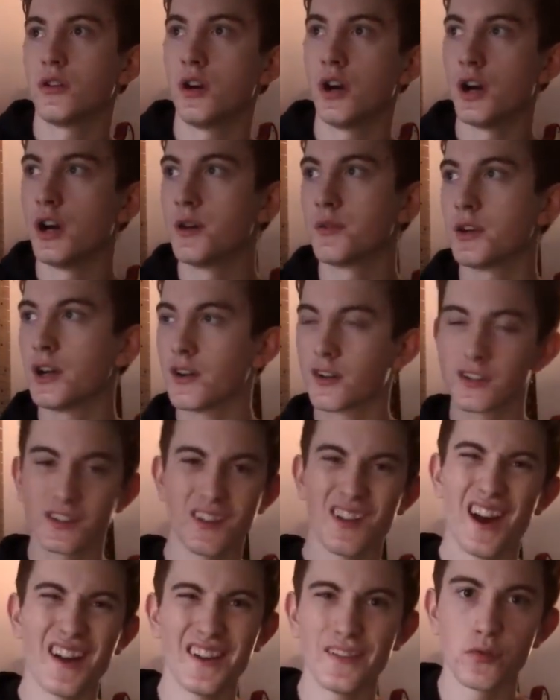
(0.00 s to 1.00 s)
because
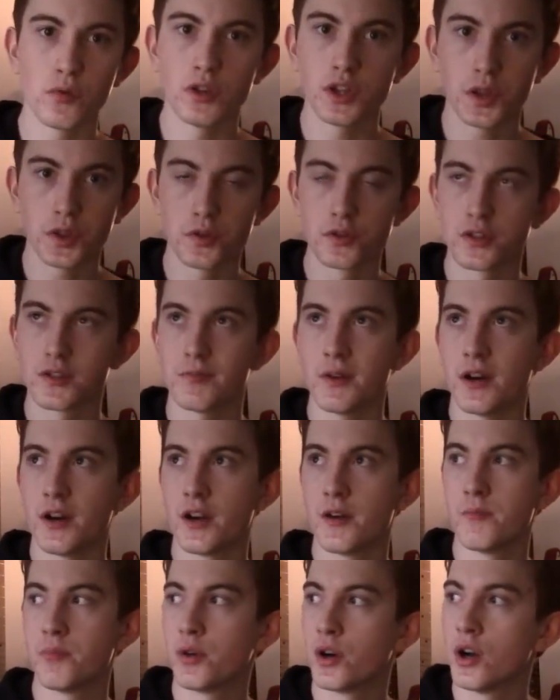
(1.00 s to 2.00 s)
I never really thought about
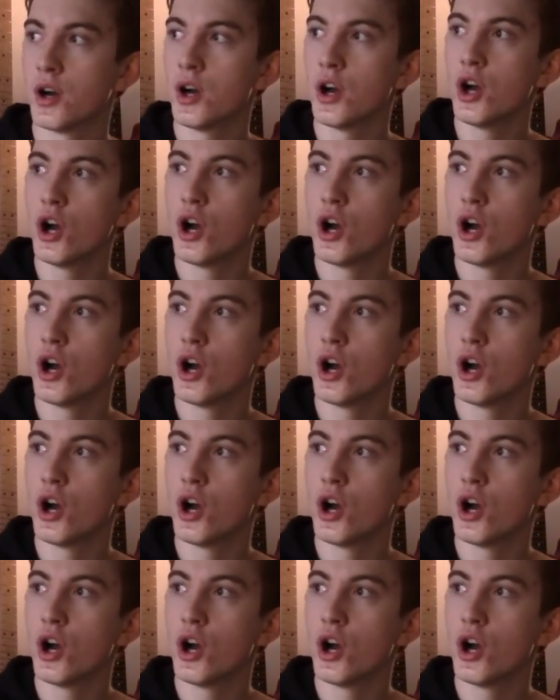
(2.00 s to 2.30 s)
it, but